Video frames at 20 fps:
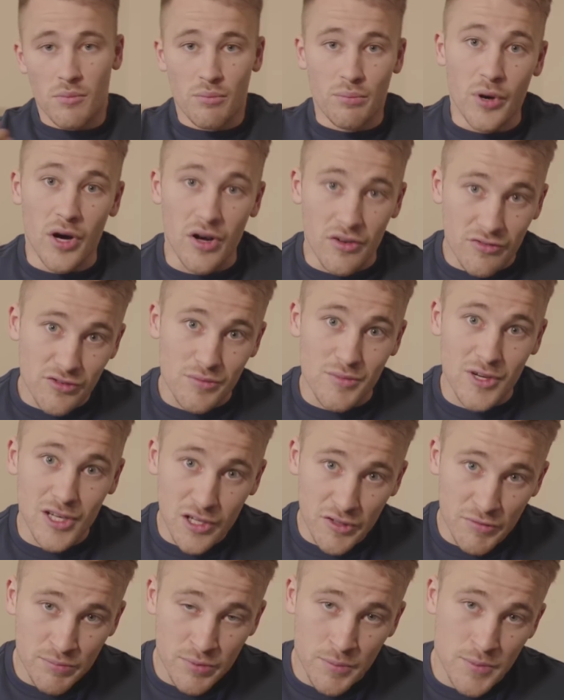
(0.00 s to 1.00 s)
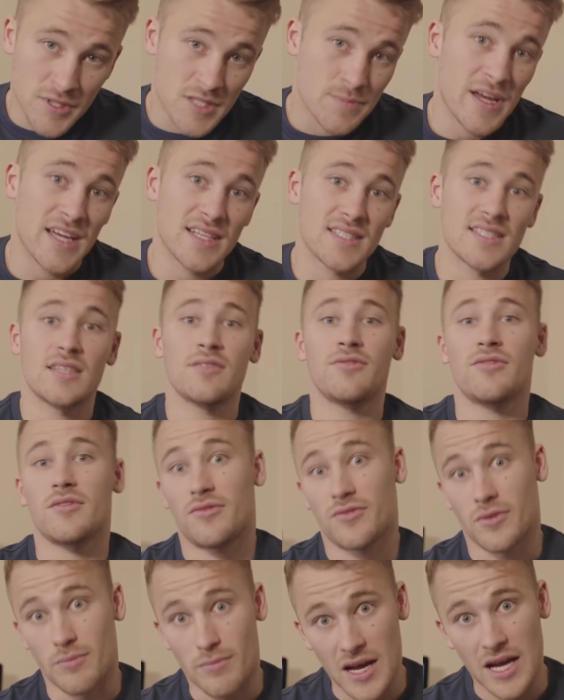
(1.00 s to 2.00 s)
But from a Loughborough perspective,
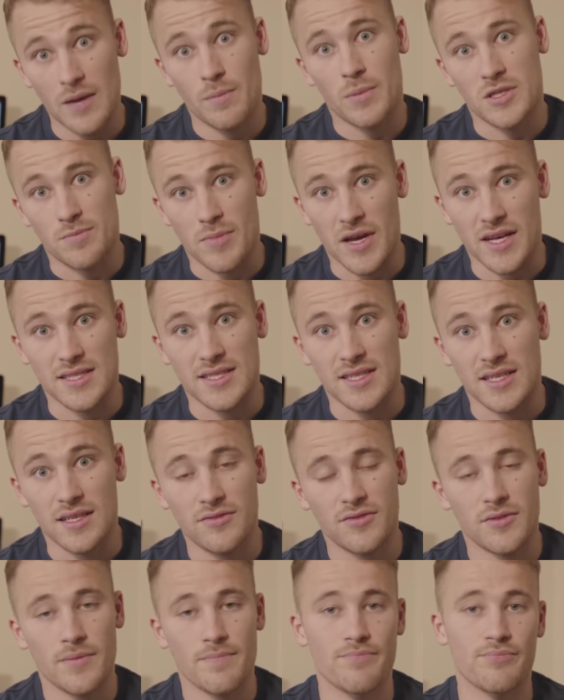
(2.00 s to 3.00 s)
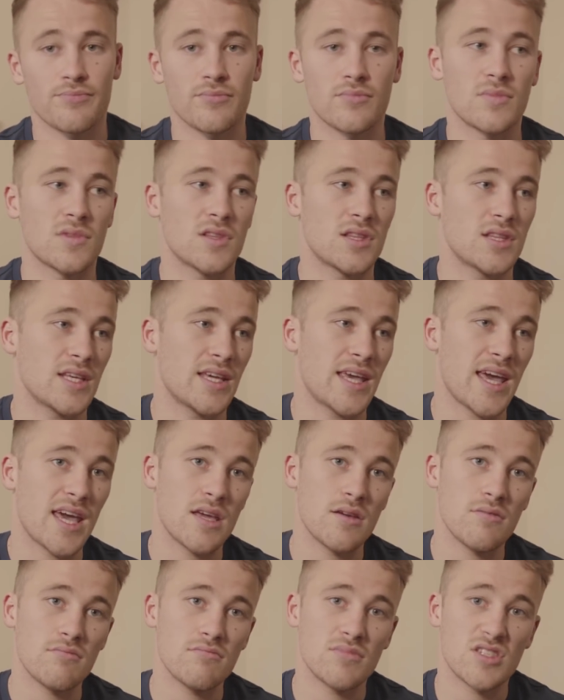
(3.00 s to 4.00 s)
from my perspective, the
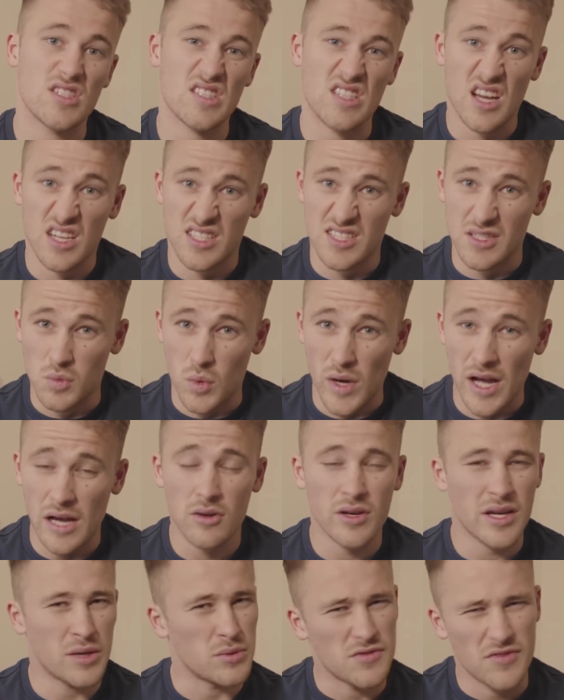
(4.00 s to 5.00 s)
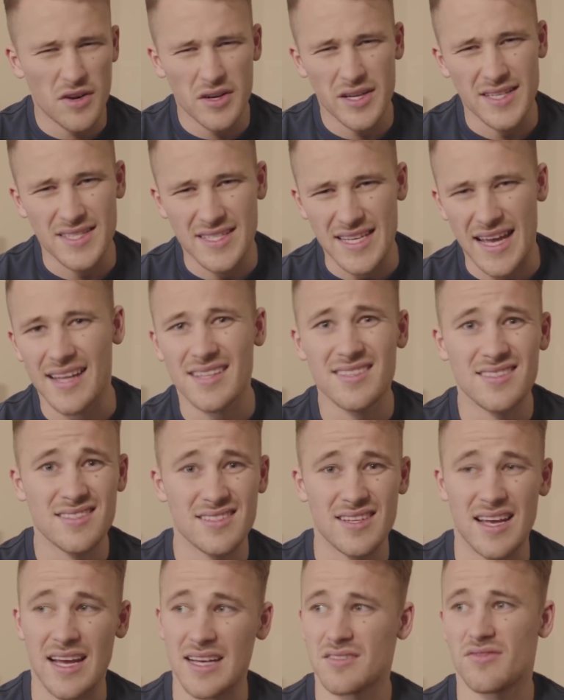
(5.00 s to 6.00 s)
game started well. It was very
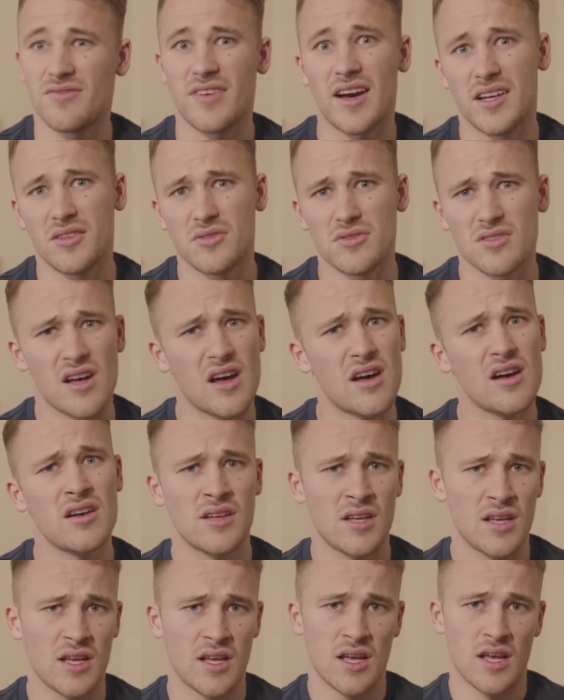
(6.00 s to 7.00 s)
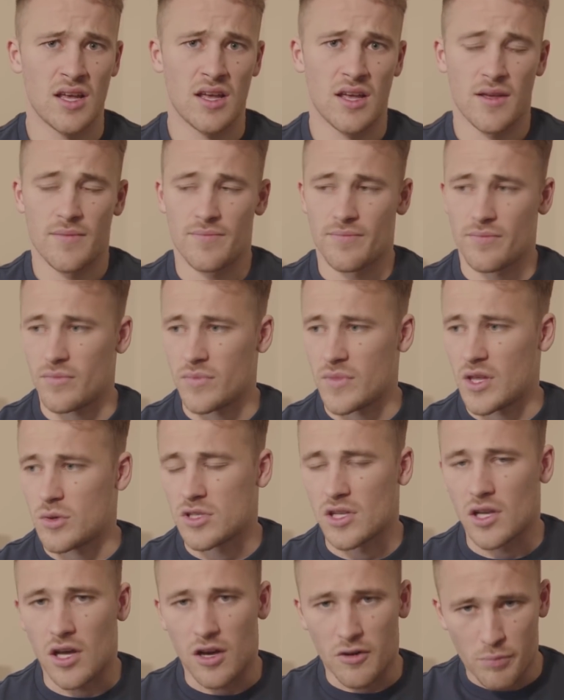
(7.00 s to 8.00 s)
intense, as finals are. There was
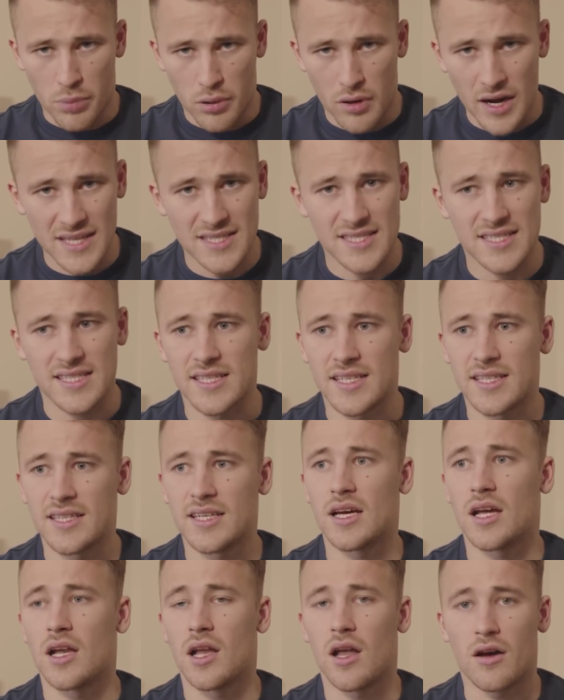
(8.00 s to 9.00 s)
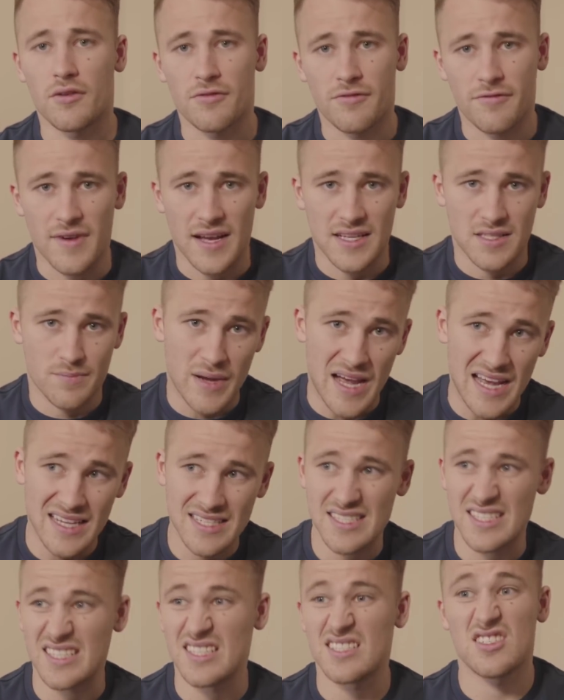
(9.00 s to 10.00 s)
a lot of pressing, a lot of fast
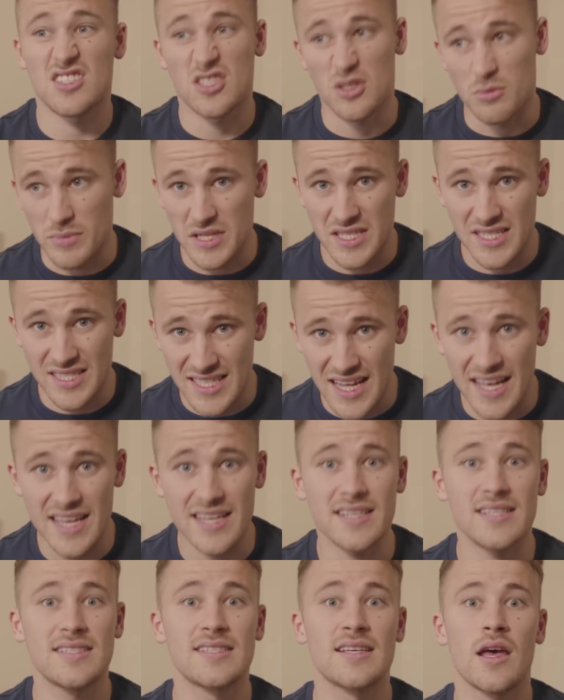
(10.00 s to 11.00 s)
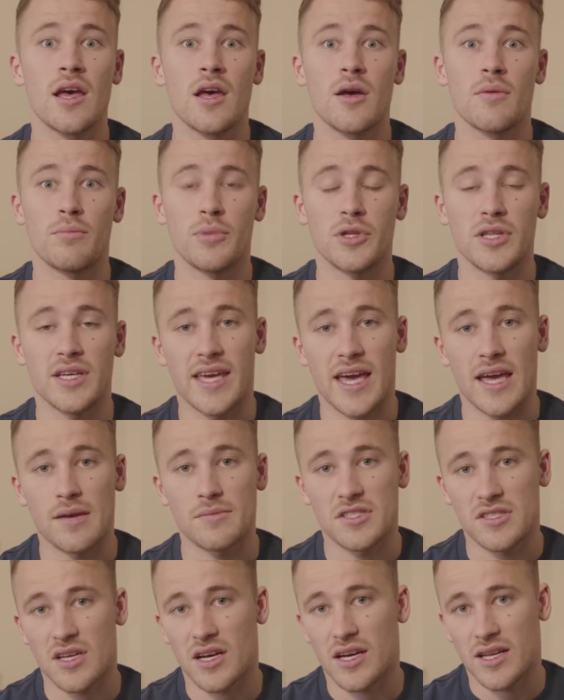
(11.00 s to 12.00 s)
passing, some mistakes, but the game
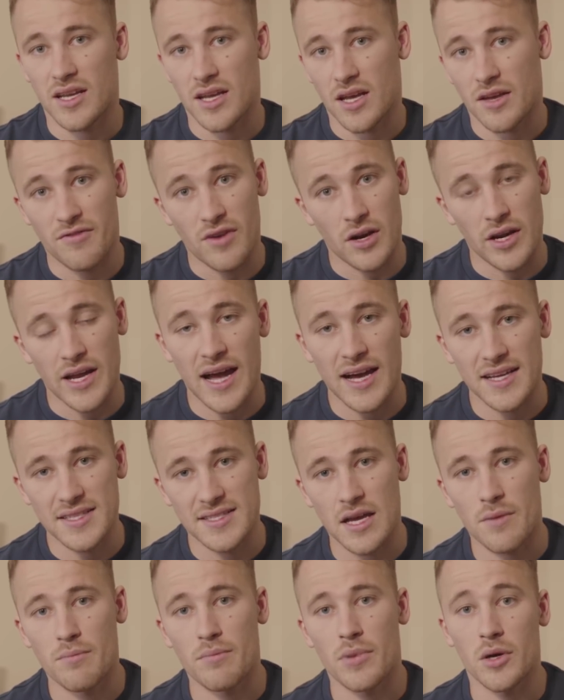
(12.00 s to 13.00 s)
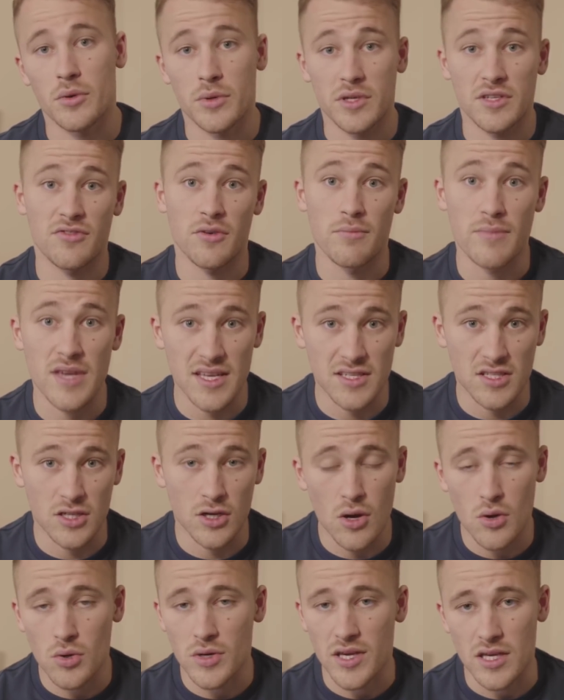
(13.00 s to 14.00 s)
started at a very high tempo, which for me as a
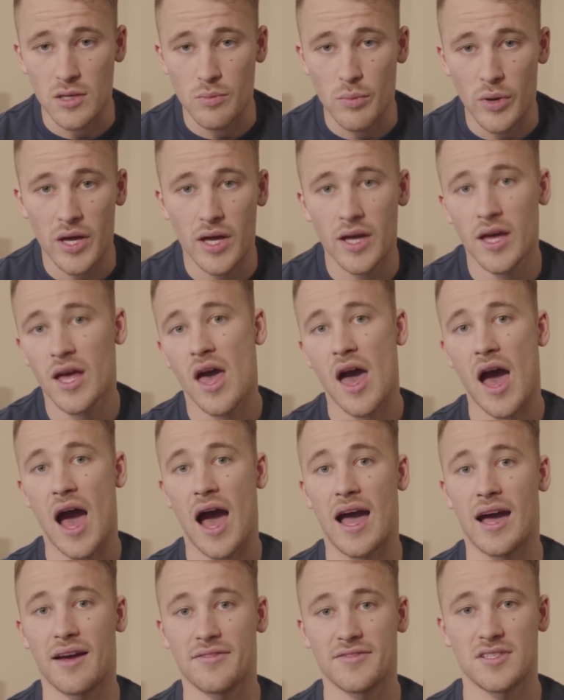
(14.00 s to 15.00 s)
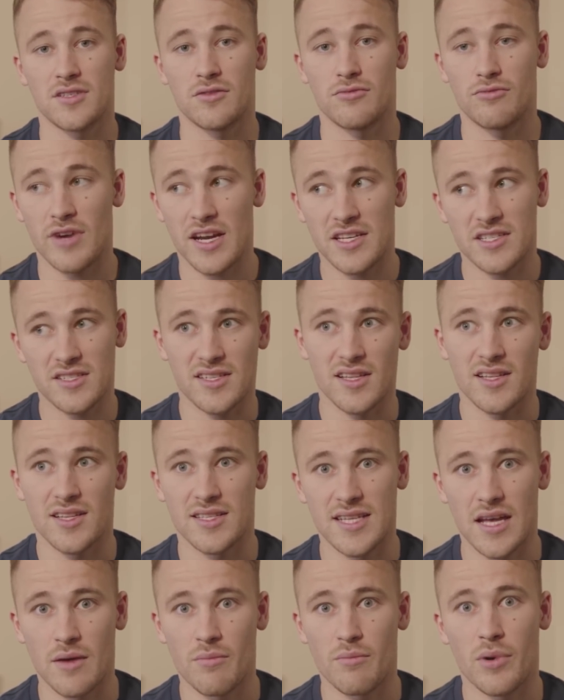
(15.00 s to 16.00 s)
goalkeeper, I have to register the
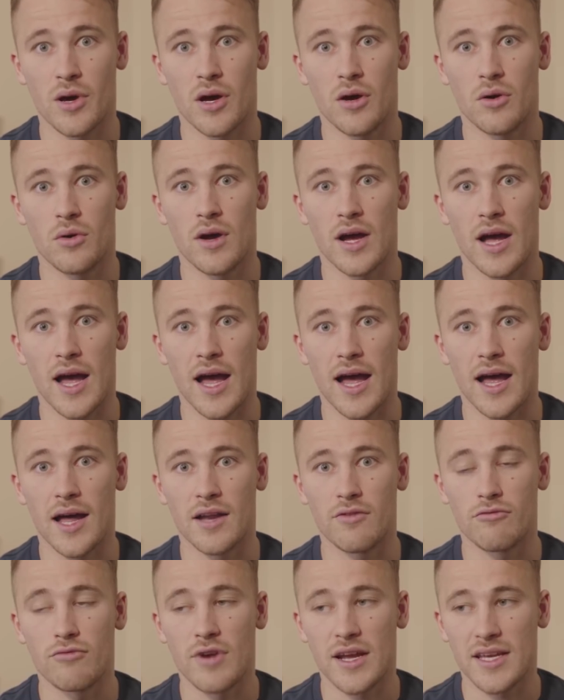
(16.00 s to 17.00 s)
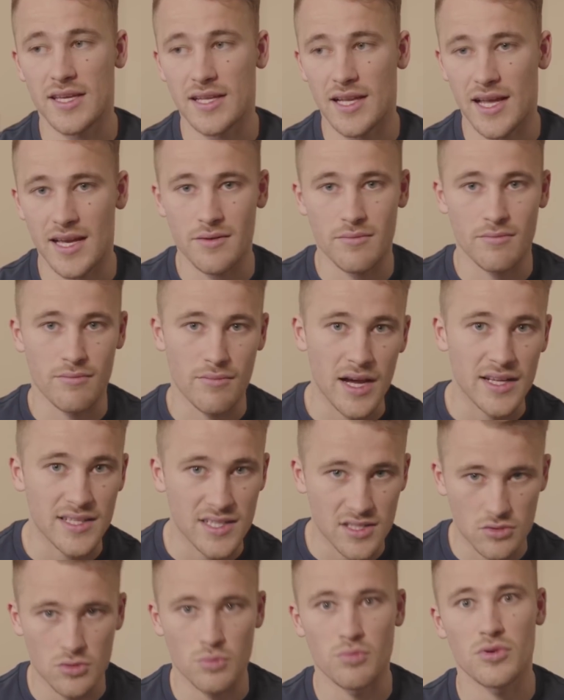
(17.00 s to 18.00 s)
tempo and regulate my
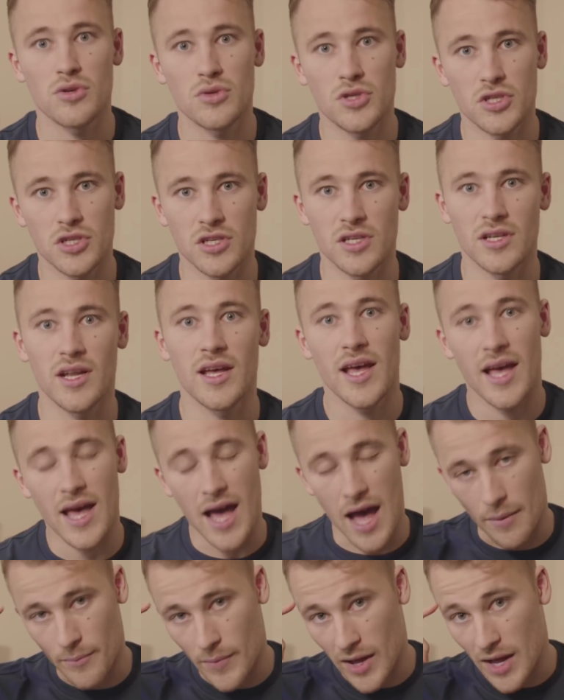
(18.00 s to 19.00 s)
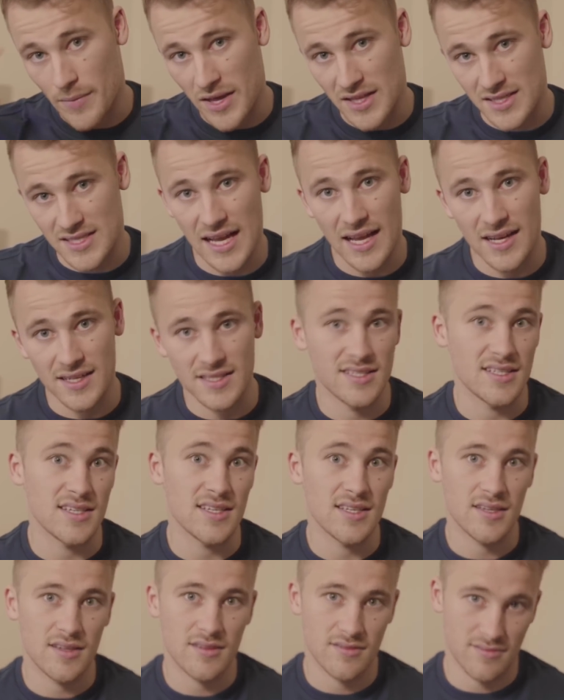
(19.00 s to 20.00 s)
distribution and my
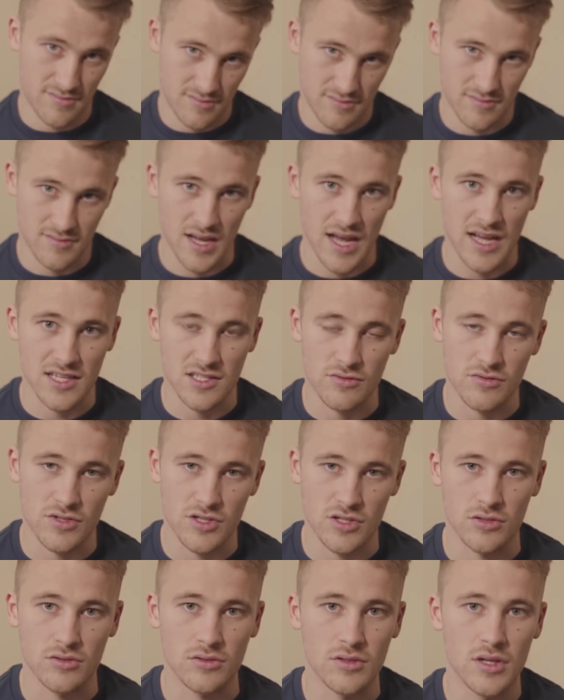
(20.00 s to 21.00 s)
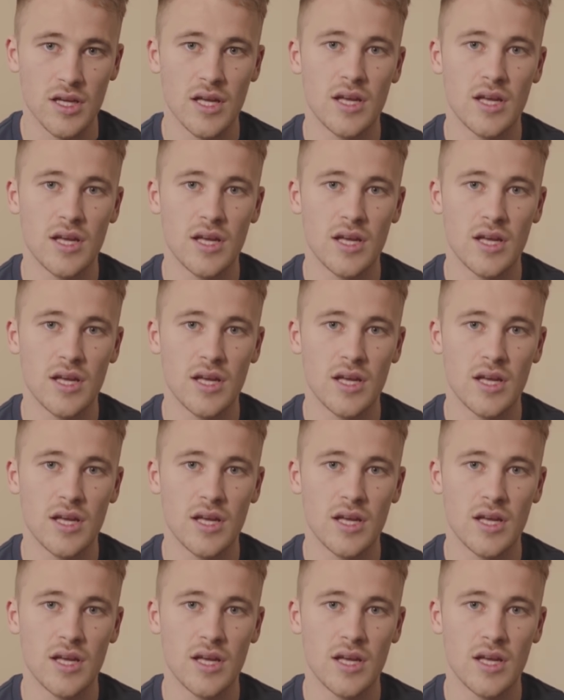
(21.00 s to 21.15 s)
mentality as a result.